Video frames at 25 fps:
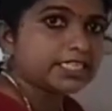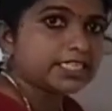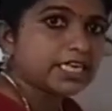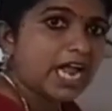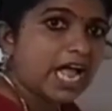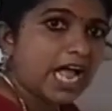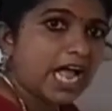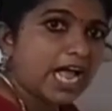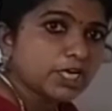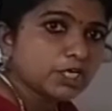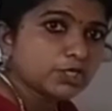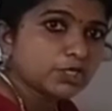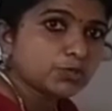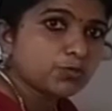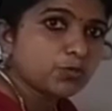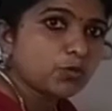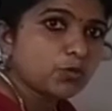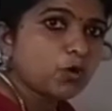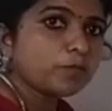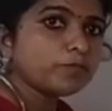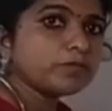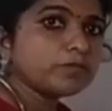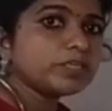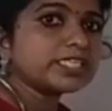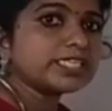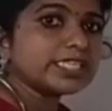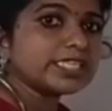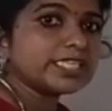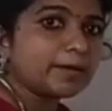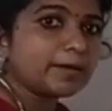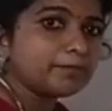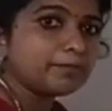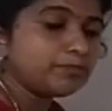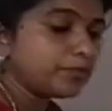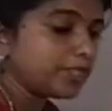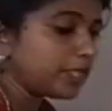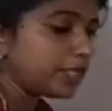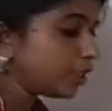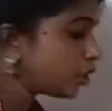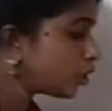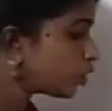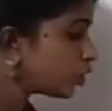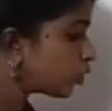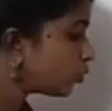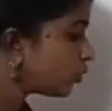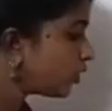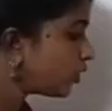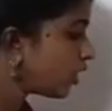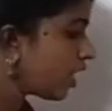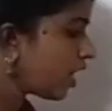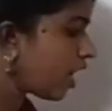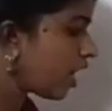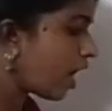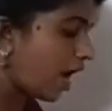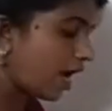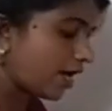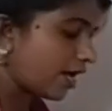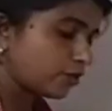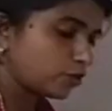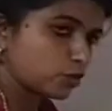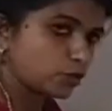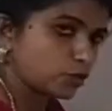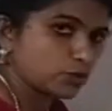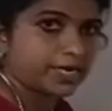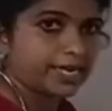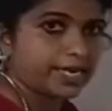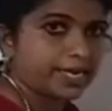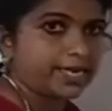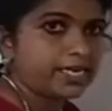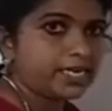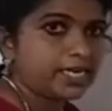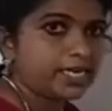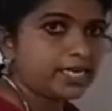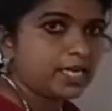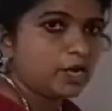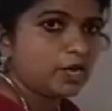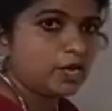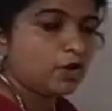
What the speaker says: transformed something to the R-strain,